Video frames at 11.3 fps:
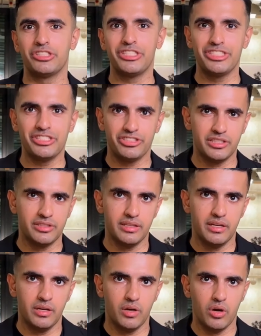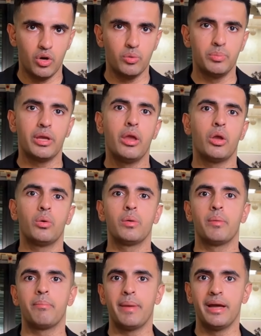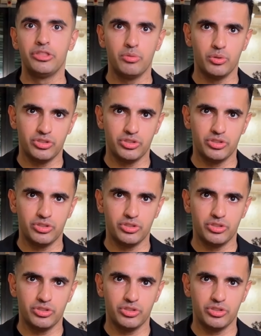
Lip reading: assistant, OpenClaw makes more